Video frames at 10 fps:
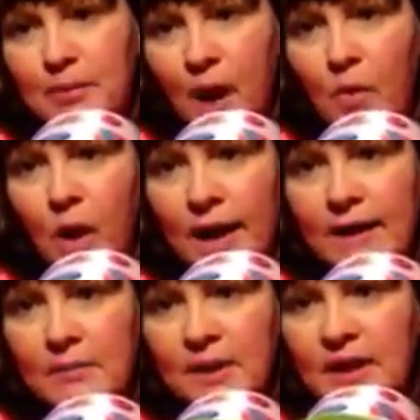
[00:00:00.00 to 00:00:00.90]
only bought
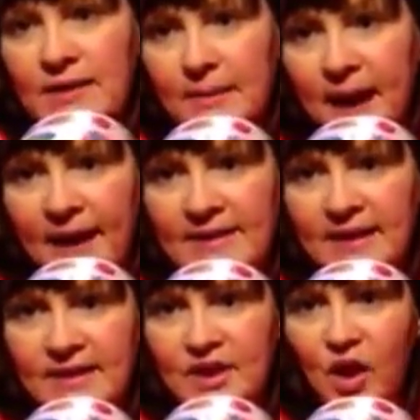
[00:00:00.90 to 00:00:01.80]
one because I'm
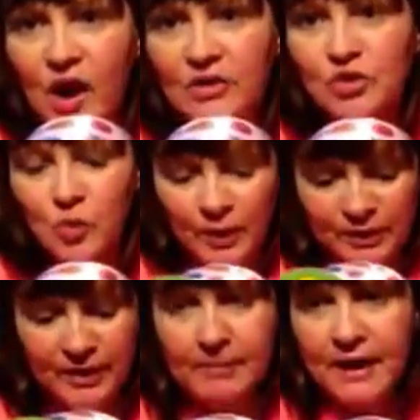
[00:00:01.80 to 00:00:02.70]
accenting also
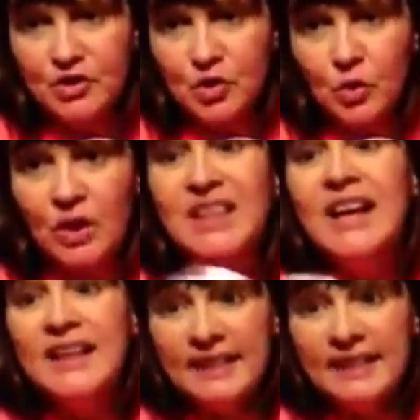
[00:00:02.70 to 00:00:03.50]
with the mesh tool.